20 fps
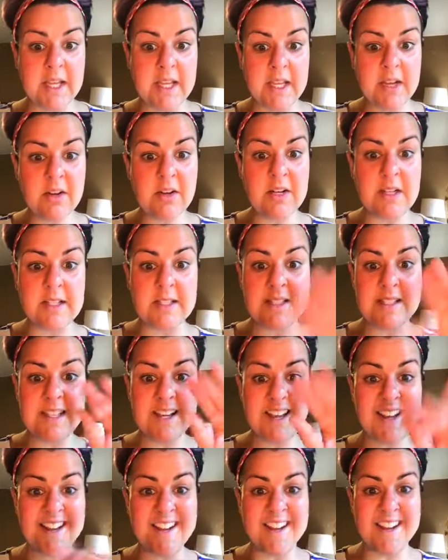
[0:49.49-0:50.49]
here it is.
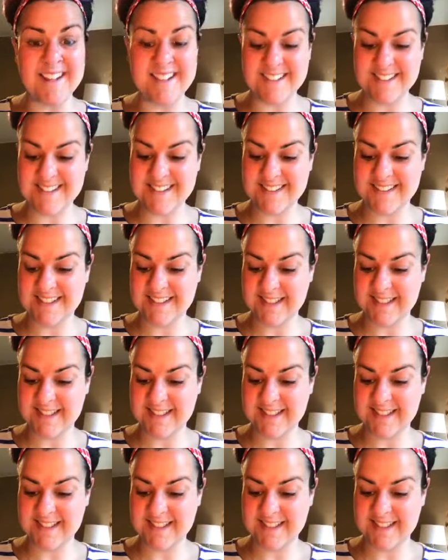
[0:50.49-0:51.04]
Hi guys.